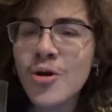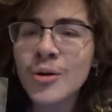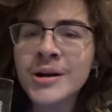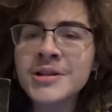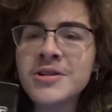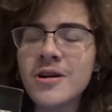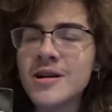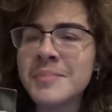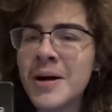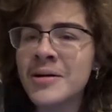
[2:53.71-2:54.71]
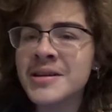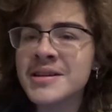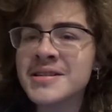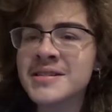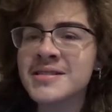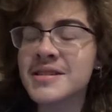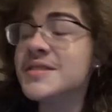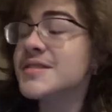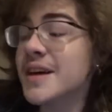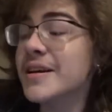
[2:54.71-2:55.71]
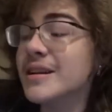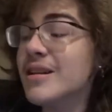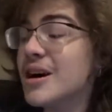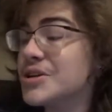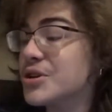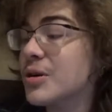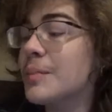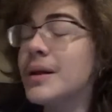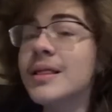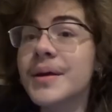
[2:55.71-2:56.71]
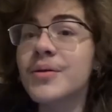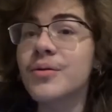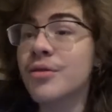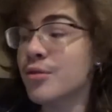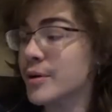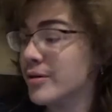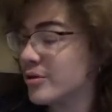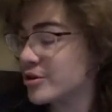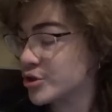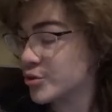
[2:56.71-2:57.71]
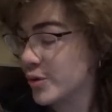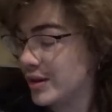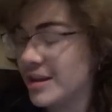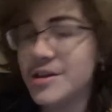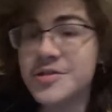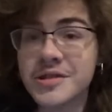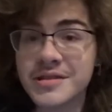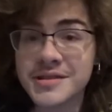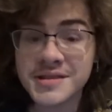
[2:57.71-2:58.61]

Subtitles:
We're going to talk about his psychological political thriller, True Allegiance.